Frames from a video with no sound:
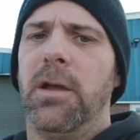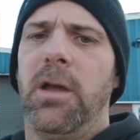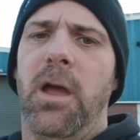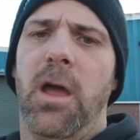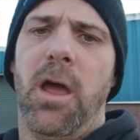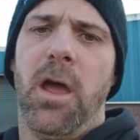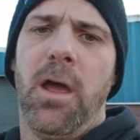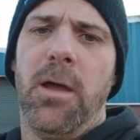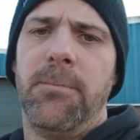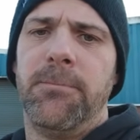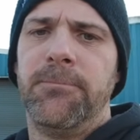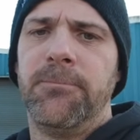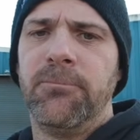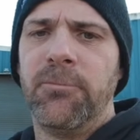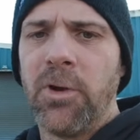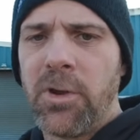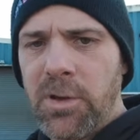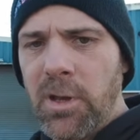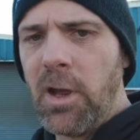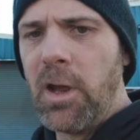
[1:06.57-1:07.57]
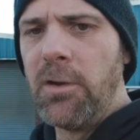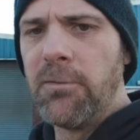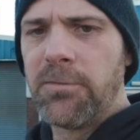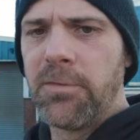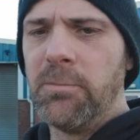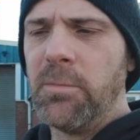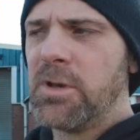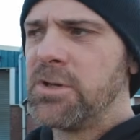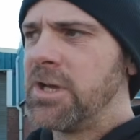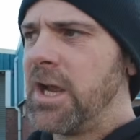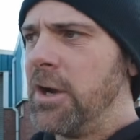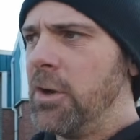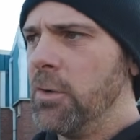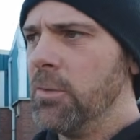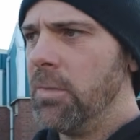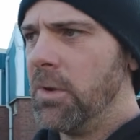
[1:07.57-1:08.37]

return from the channel.